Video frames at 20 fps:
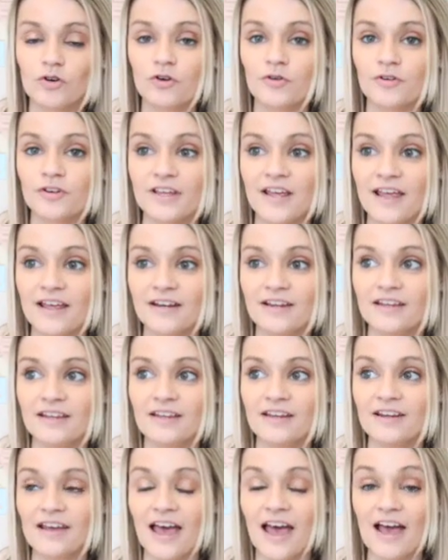
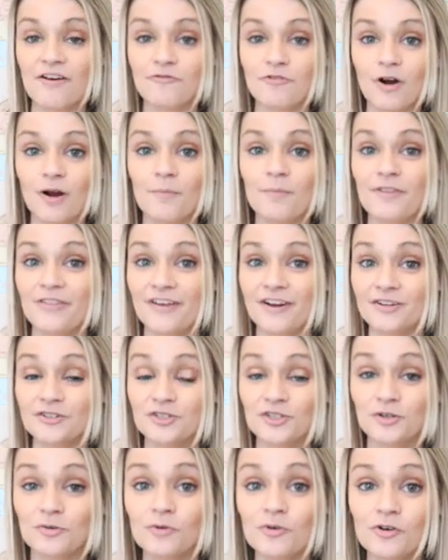created from their
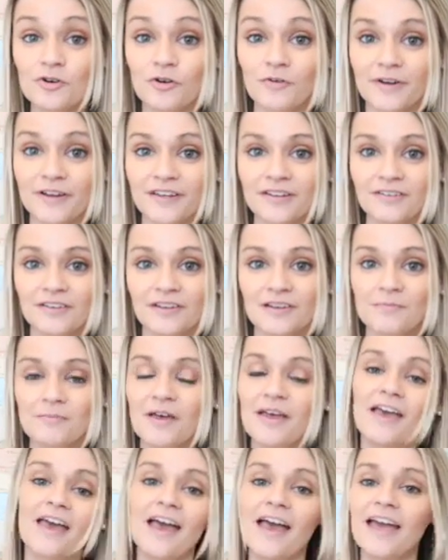school
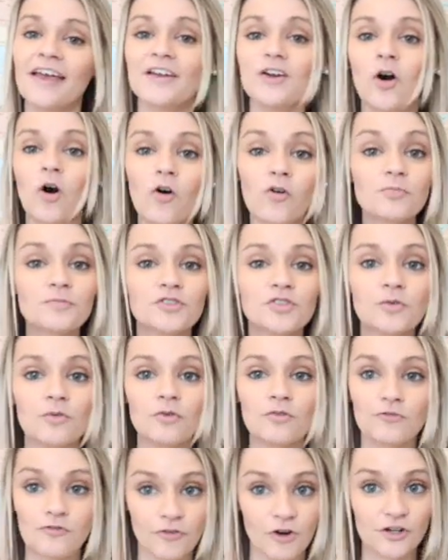curriculum a
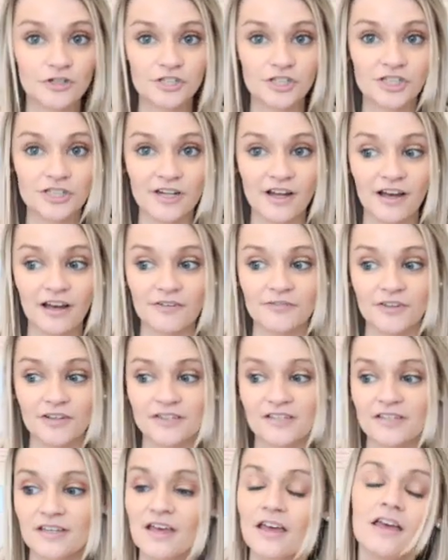homeschool version of
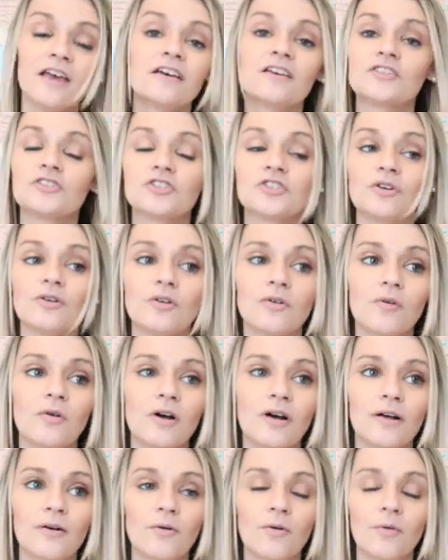it.
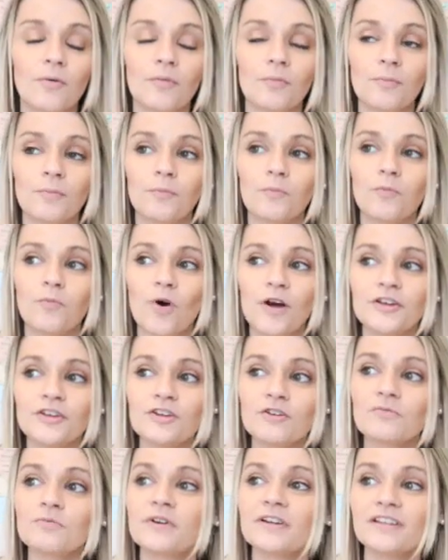So what
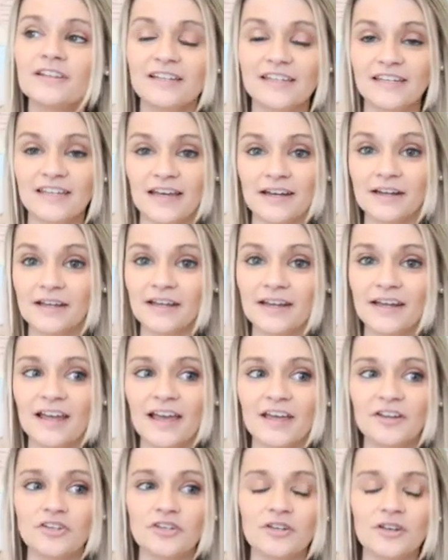you're really getting,
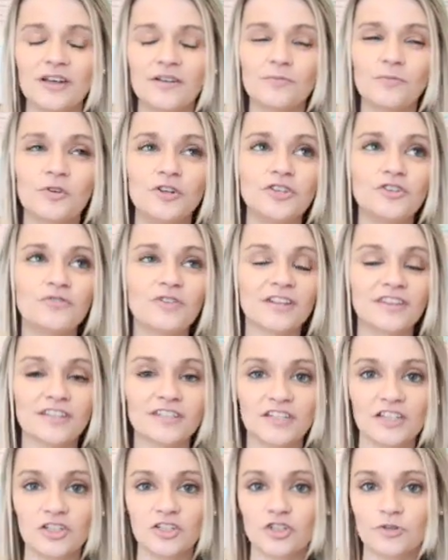and when you get the
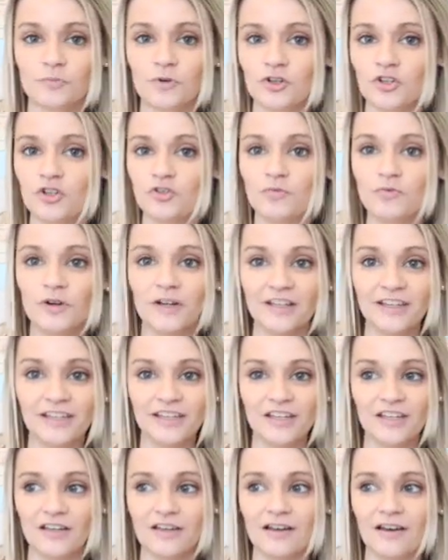teacher book, you
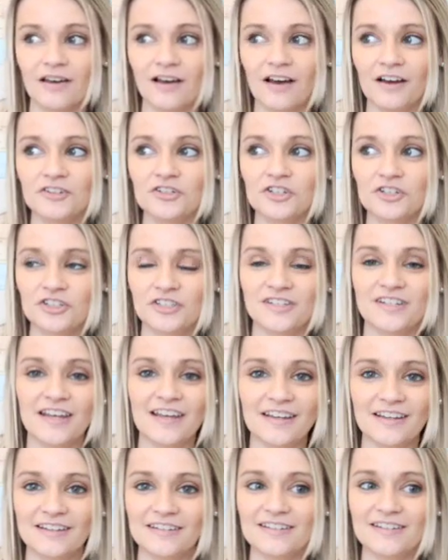really
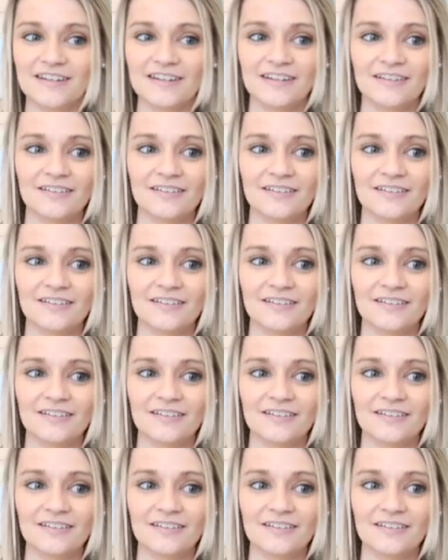understand